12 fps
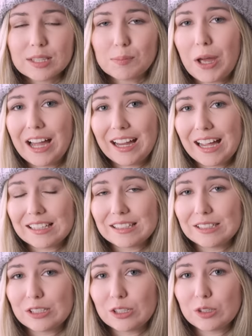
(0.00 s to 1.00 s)
podcasts
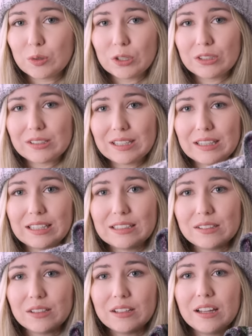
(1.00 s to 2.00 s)
and tutorials and
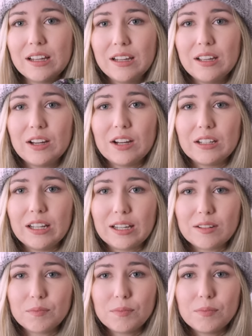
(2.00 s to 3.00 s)
things on, on like